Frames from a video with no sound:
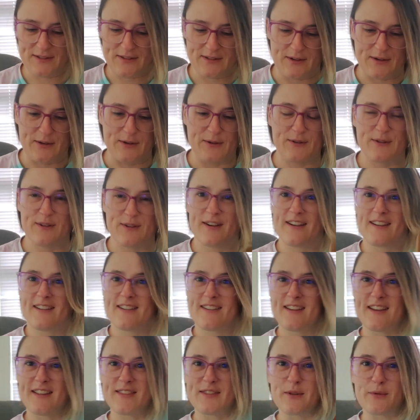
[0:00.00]
So,
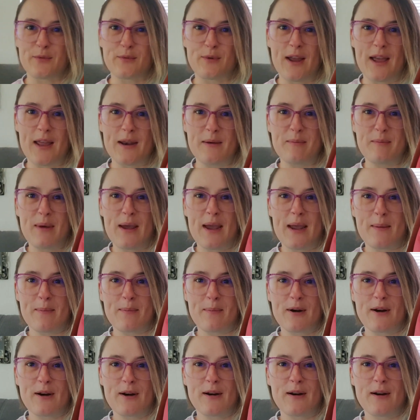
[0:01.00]
got the red
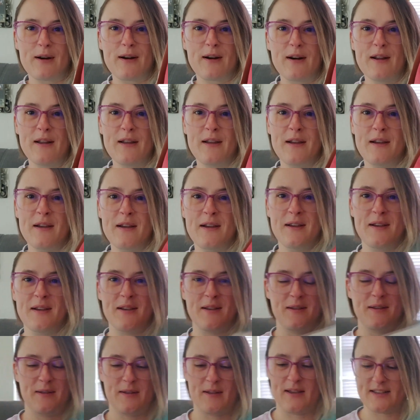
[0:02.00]
paper.
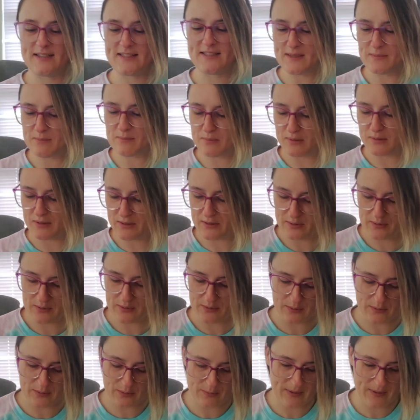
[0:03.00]
I see
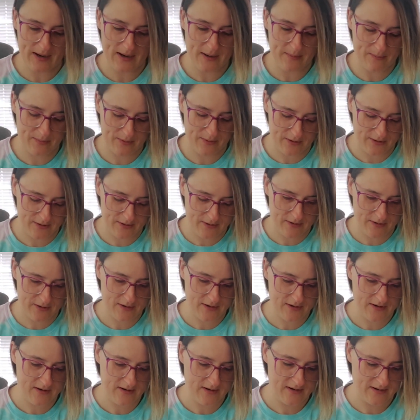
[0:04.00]
blue paper.
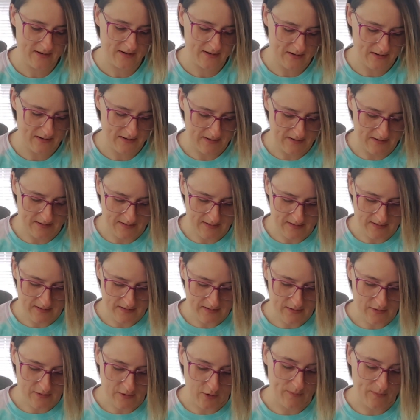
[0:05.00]

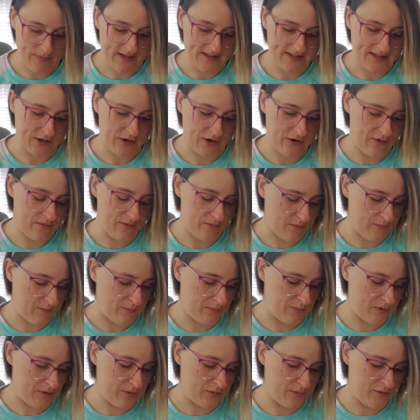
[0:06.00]
Oh, that's a
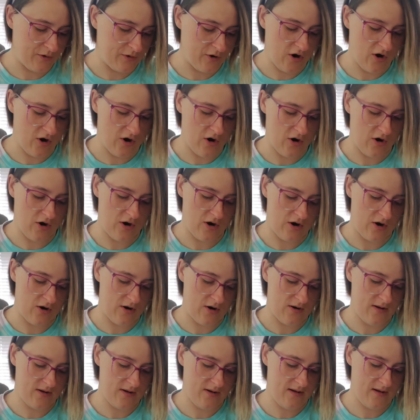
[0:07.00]
blue
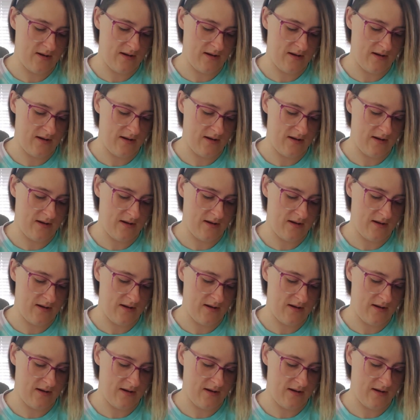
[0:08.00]
card.